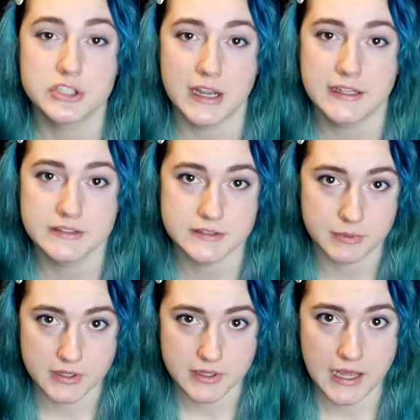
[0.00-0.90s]
giant
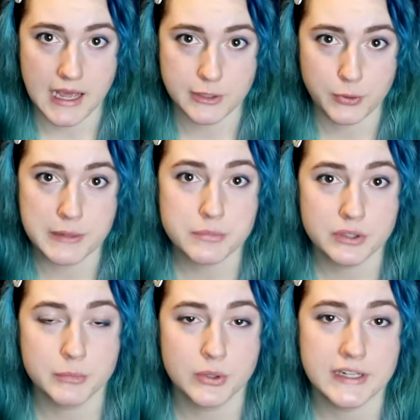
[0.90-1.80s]

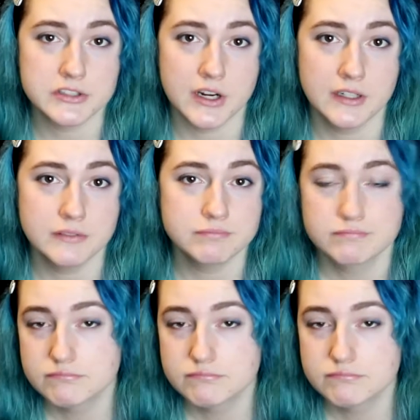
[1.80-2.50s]
cranberry meringue tart.